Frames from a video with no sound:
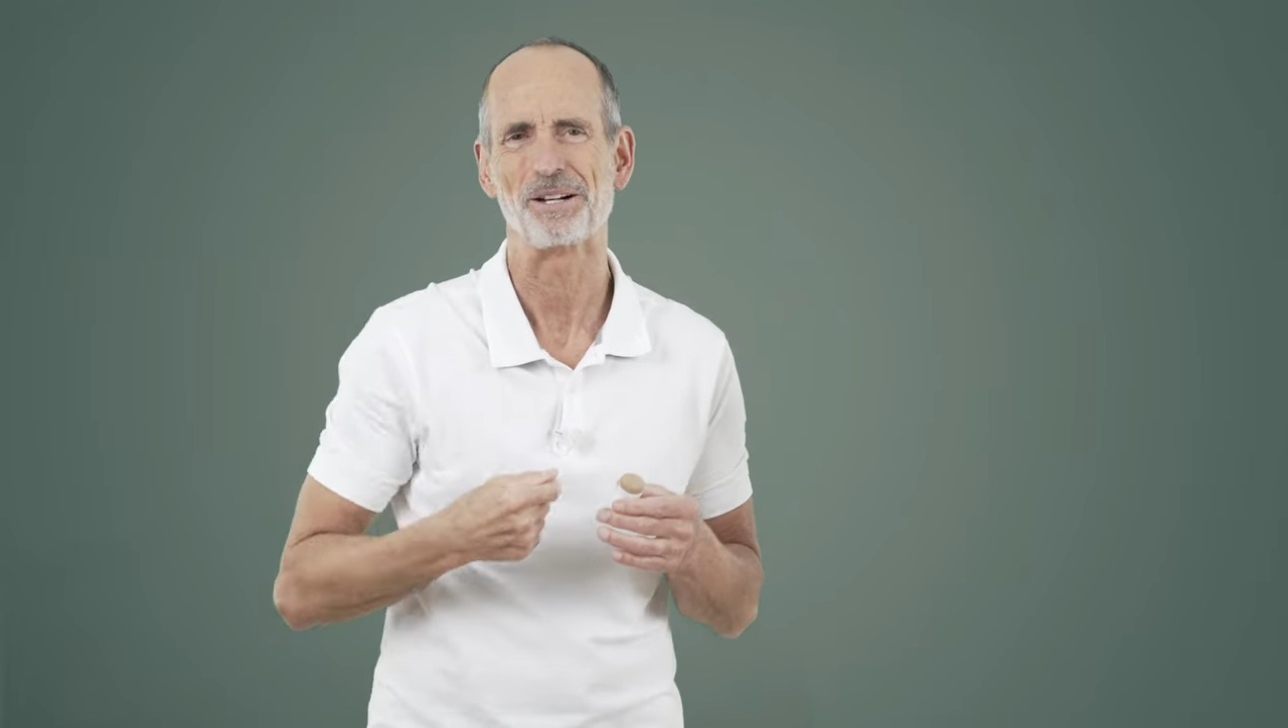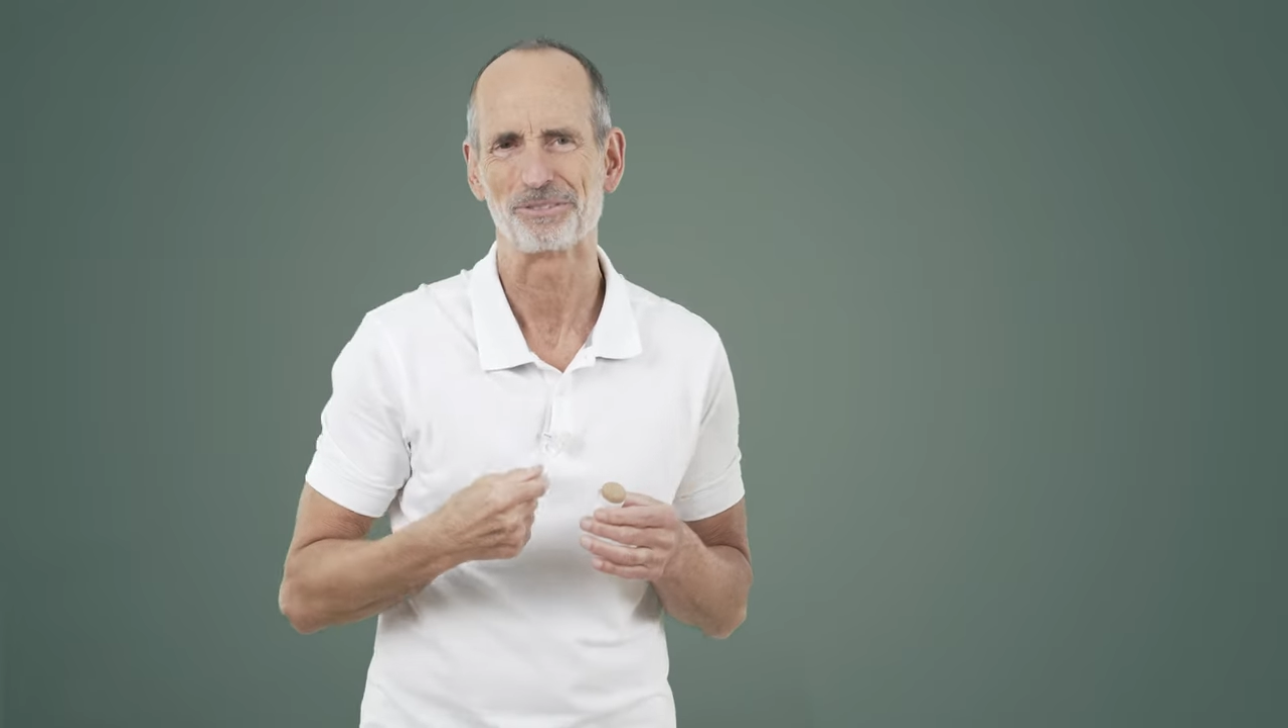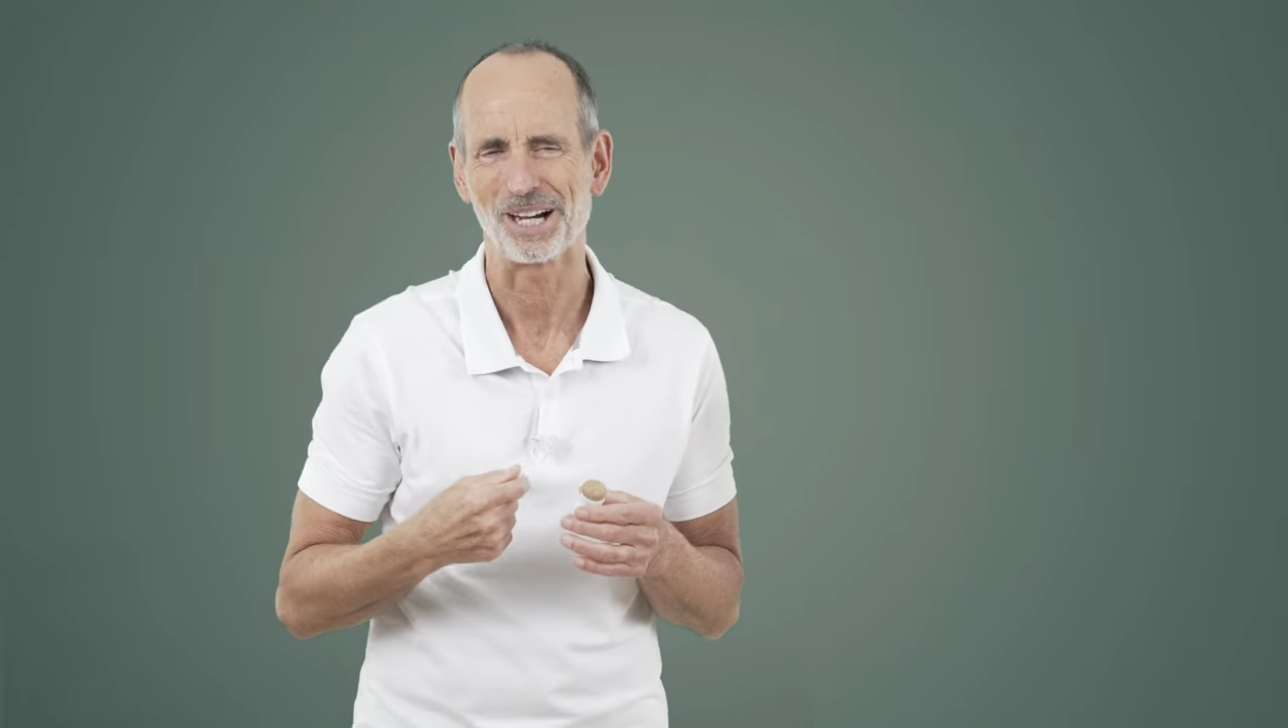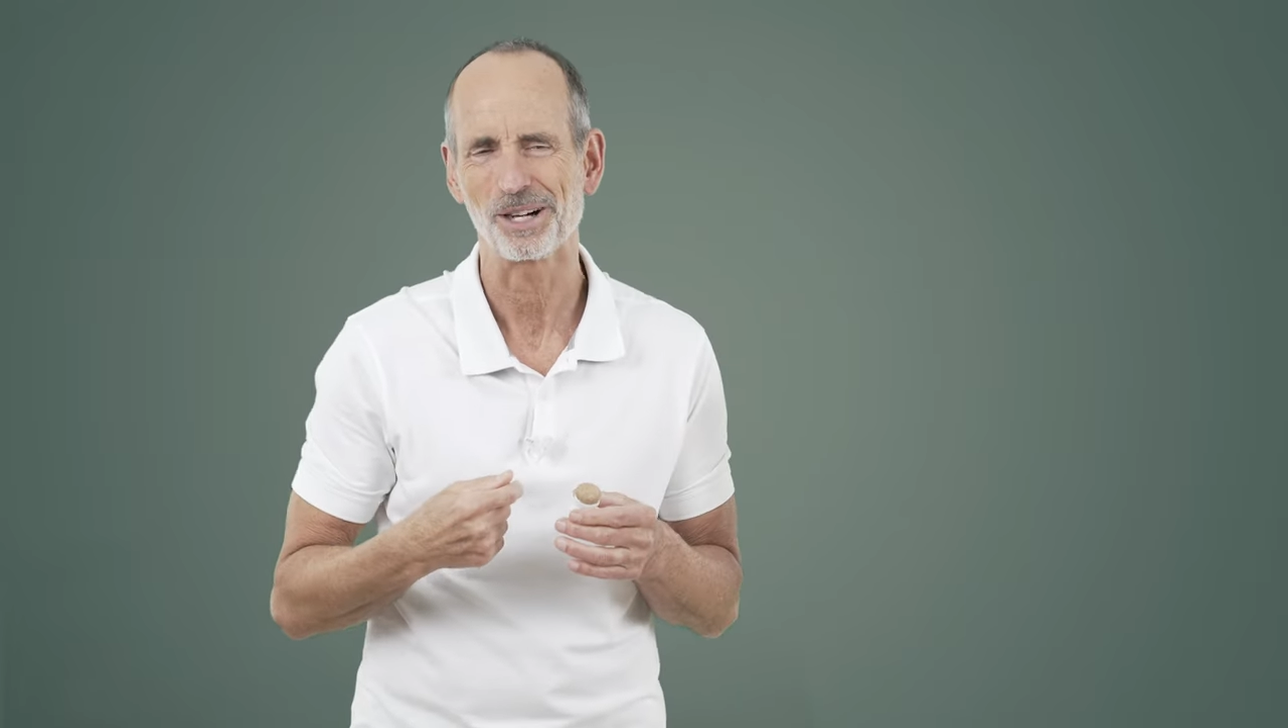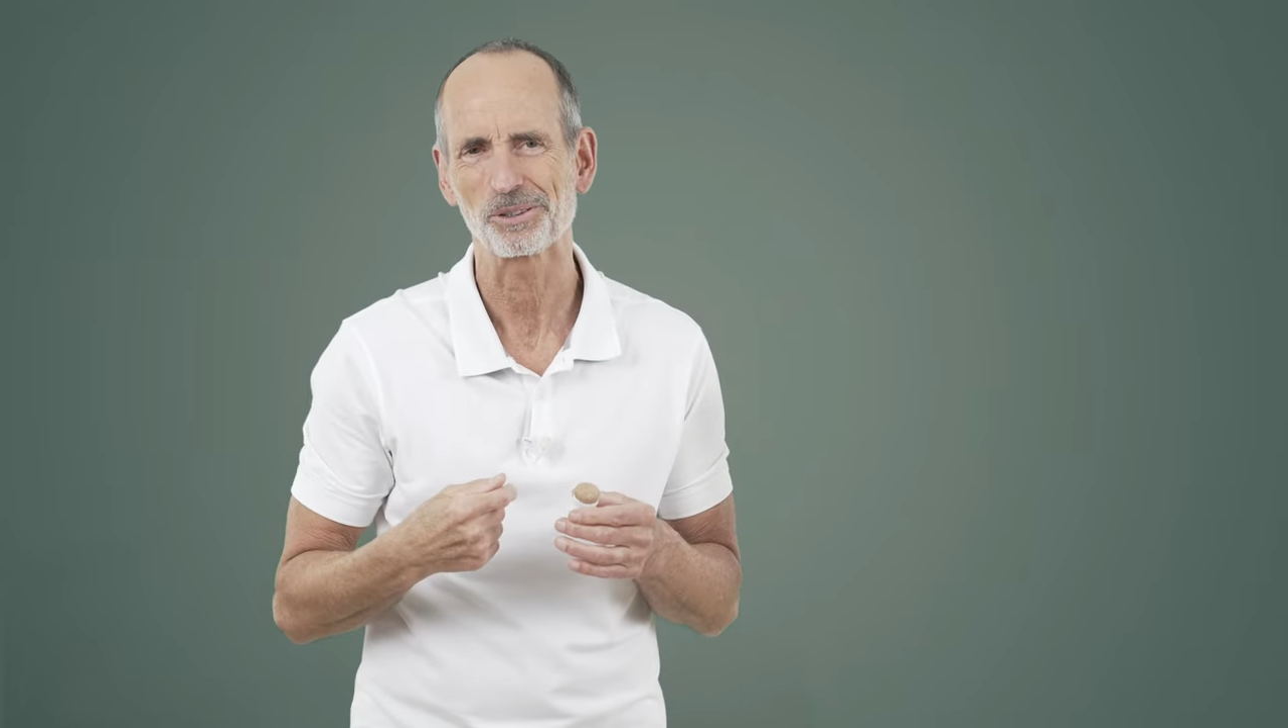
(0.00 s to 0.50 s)
own
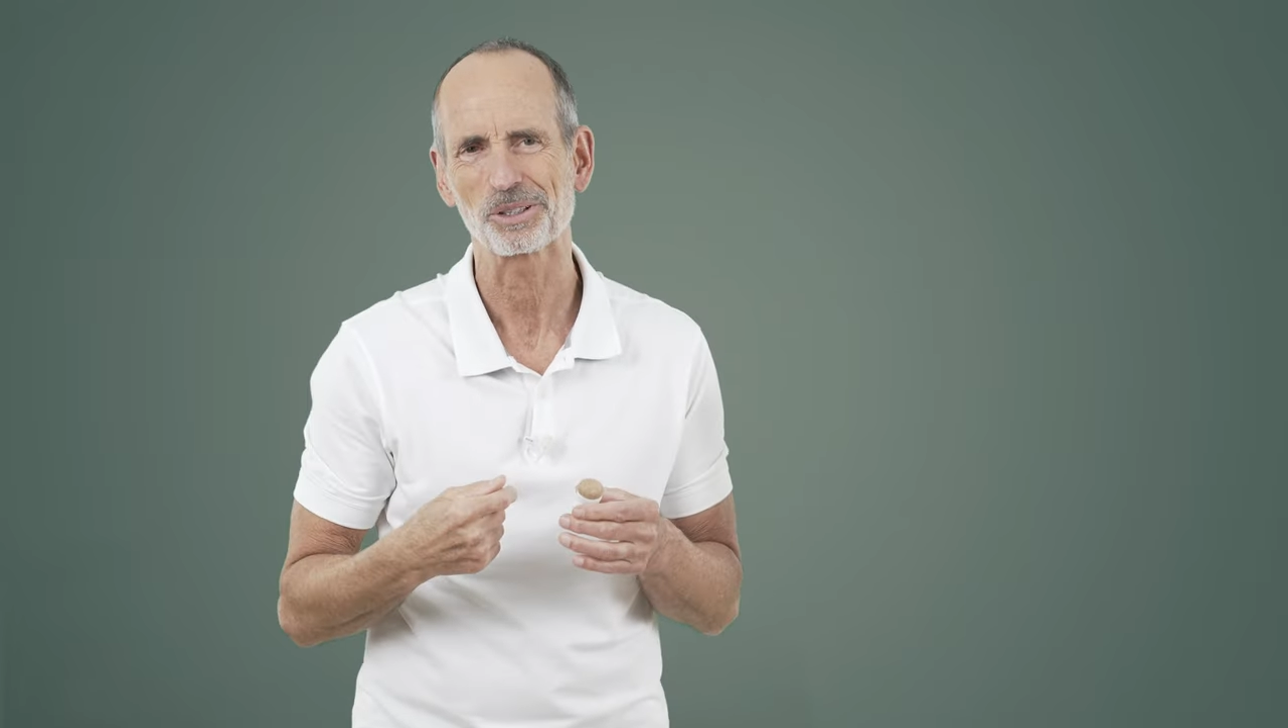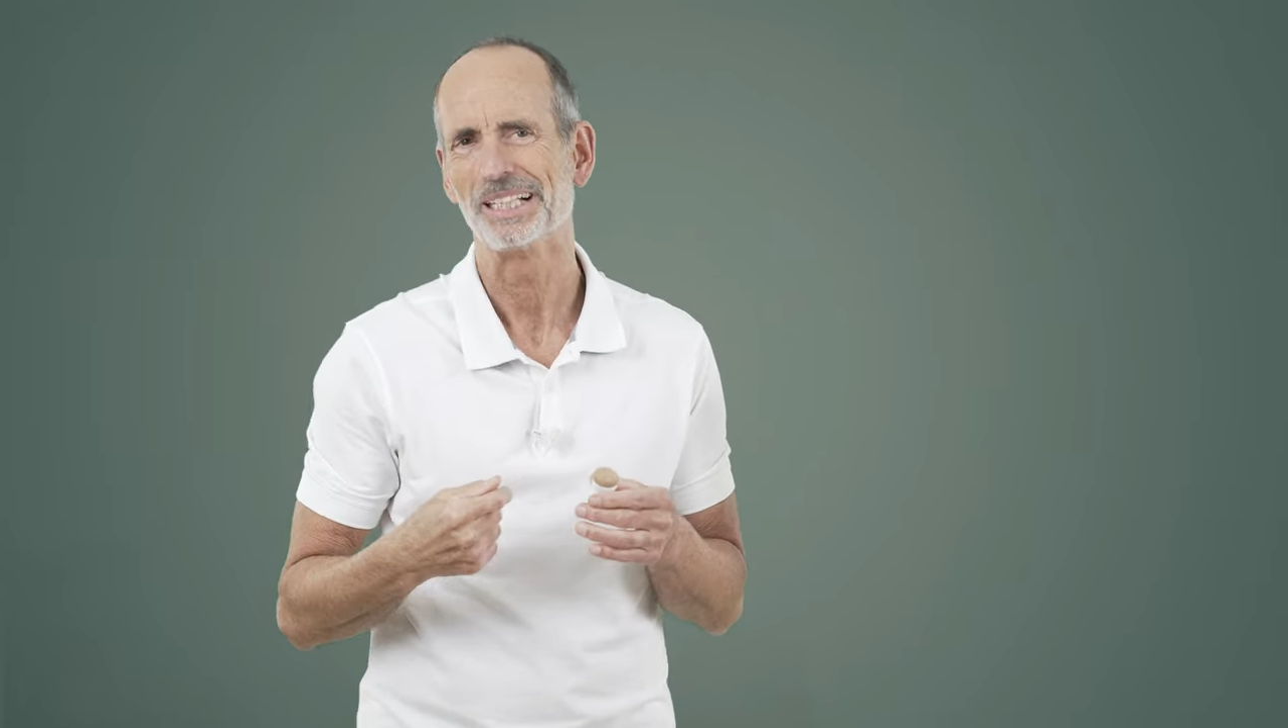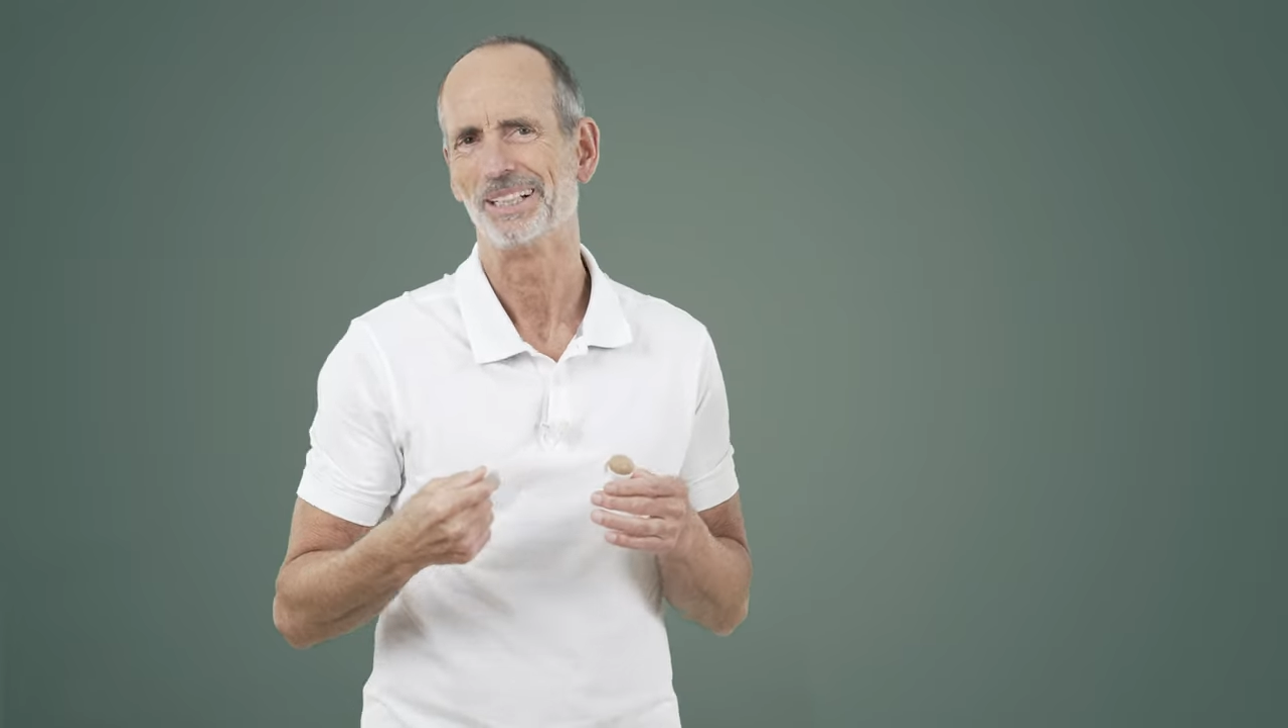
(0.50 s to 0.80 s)
experience,